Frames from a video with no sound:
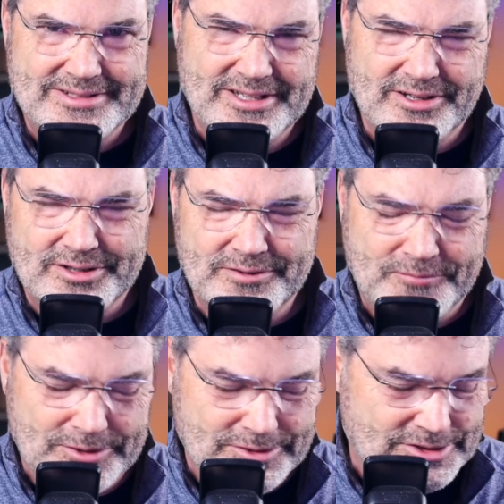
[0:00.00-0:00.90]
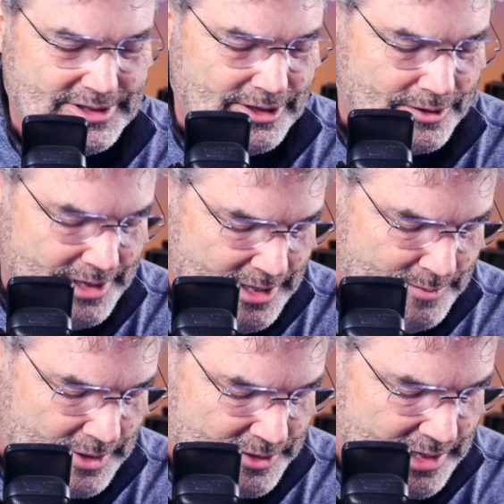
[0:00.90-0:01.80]
Get a little confusing here,
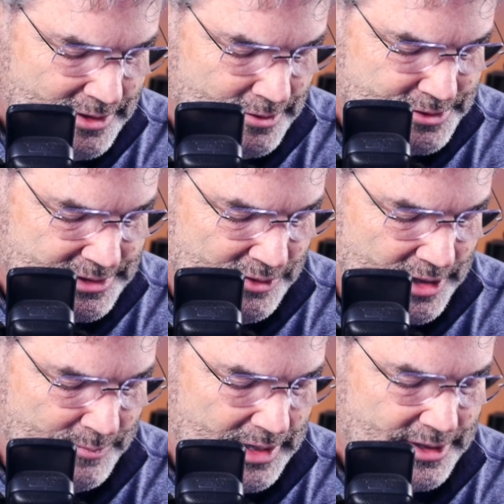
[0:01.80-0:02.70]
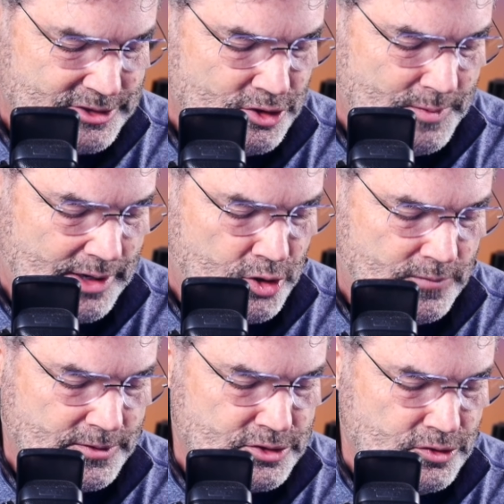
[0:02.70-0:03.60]
but I think you'll see what I mean. Let's go back
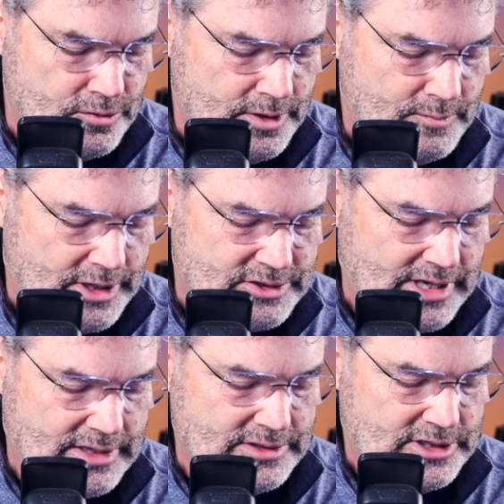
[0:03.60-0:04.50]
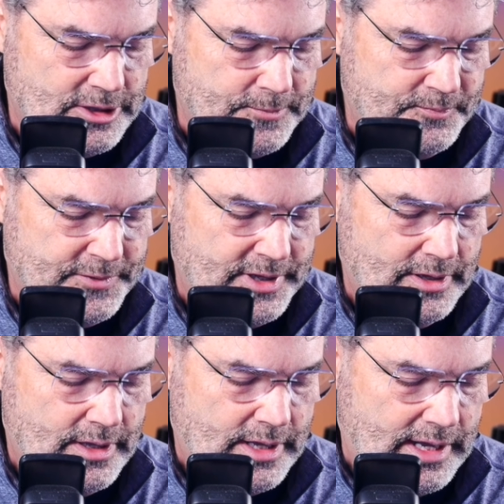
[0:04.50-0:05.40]
over to my settings here,
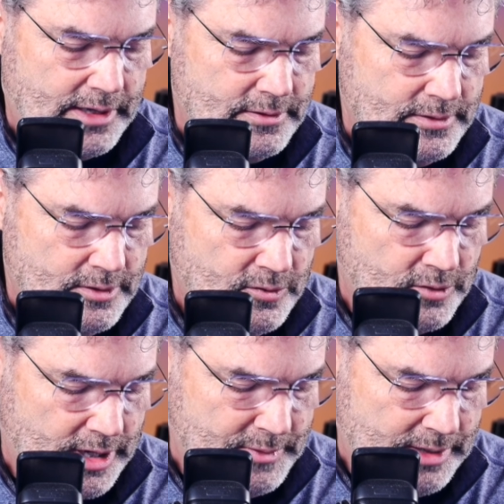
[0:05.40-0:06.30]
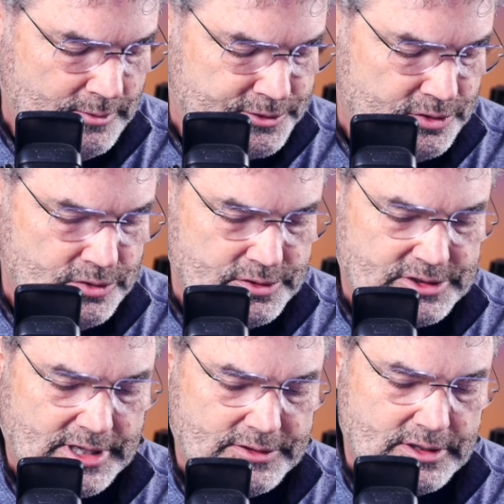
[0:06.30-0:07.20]
and what I'm able to do is
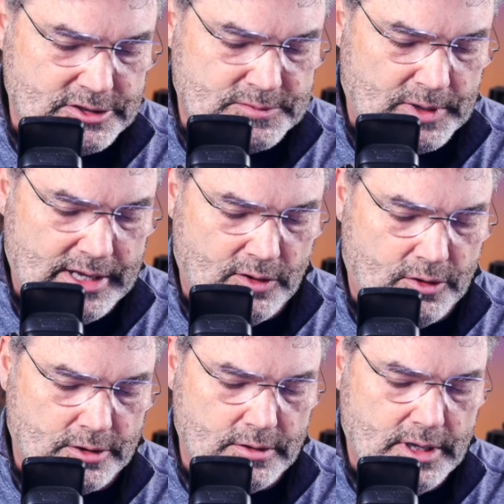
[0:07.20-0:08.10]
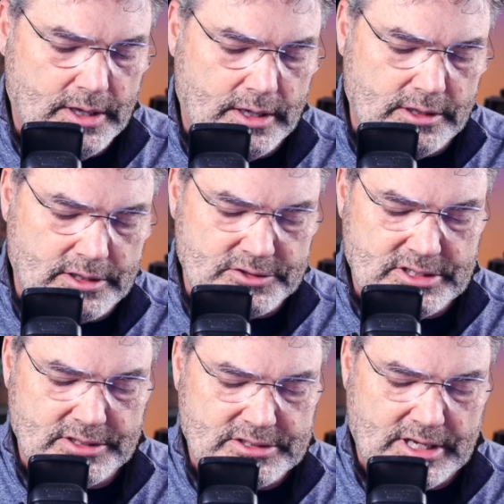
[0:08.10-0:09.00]
set the display order, and you can
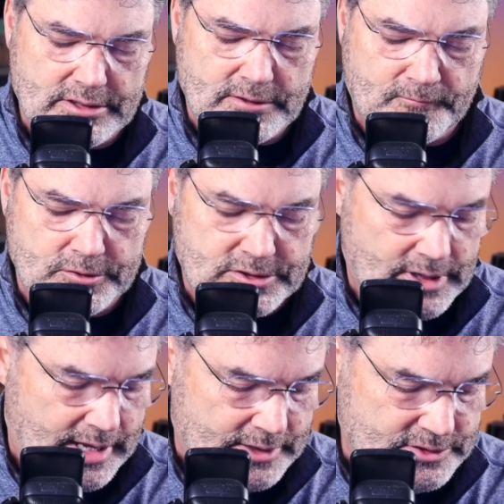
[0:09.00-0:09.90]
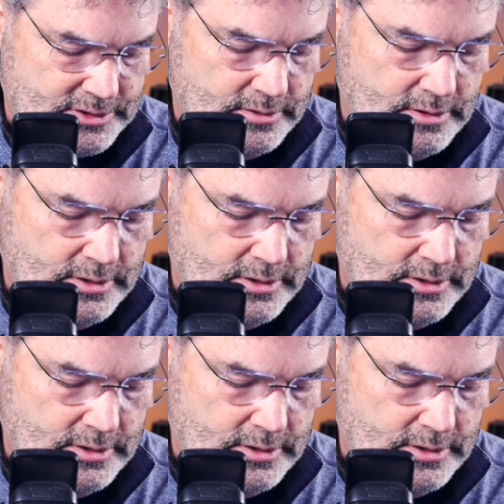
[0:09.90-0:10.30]
see it's set to first last.